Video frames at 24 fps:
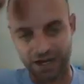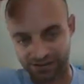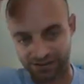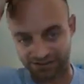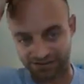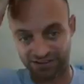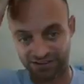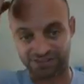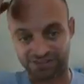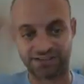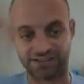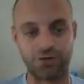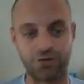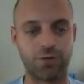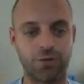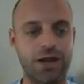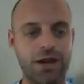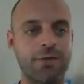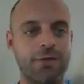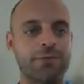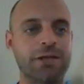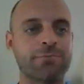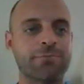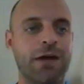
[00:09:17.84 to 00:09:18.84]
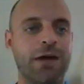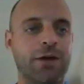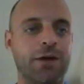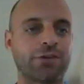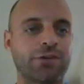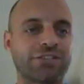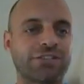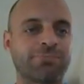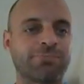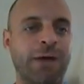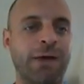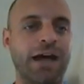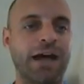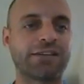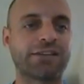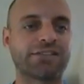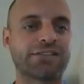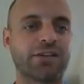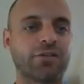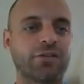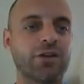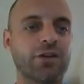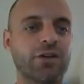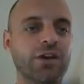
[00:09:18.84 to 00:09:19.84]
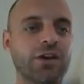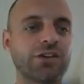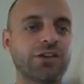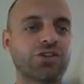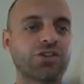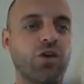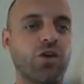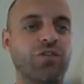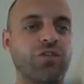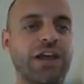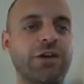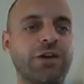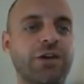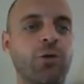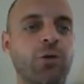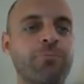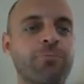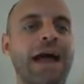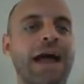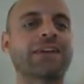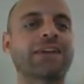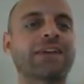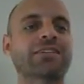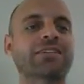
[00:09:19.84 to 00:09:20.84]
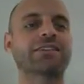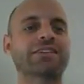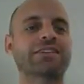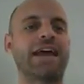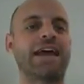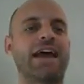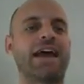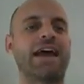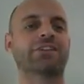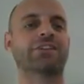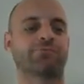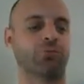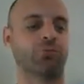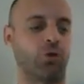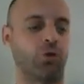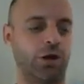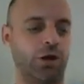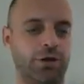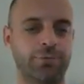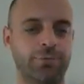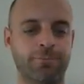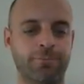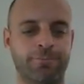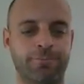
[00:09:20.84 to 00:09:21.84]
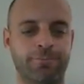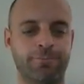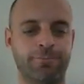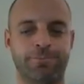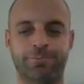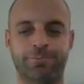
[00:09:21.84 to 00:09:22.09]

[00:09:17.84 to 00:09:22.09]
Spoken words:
you guys can see what I mean by responsive. So if I go back to the dashboard,